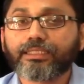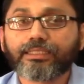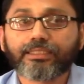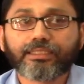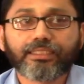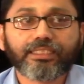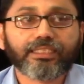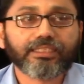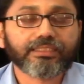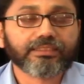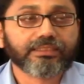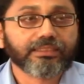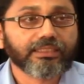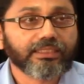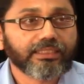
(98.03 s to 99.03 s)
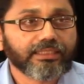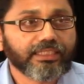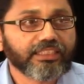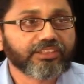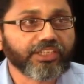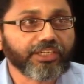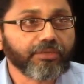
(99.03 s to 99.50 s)
there is
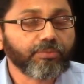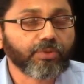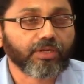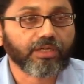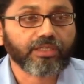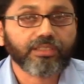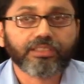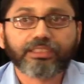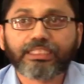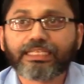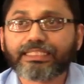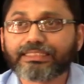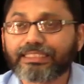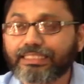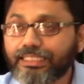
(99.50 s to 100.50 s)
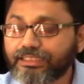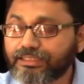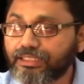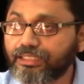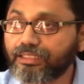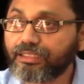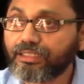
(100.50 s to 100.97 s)
a ibrah, there is a
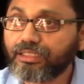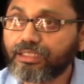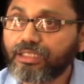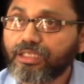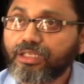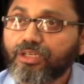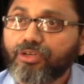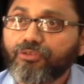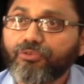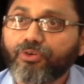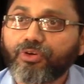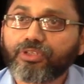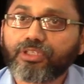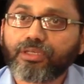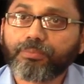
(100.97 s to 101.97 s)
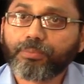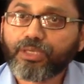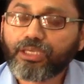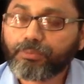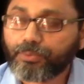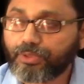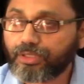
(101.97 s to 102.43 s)
lesson for the
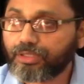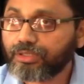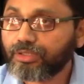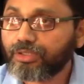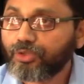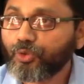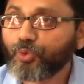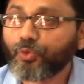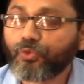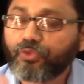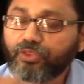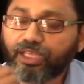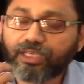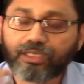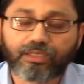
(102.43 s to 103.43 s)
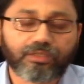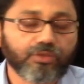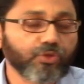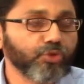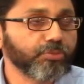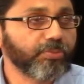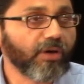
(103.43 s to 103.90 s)
people who think,
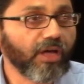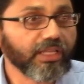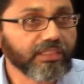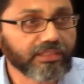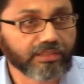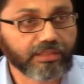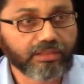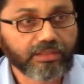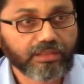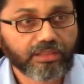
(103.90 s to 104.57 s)
who ponder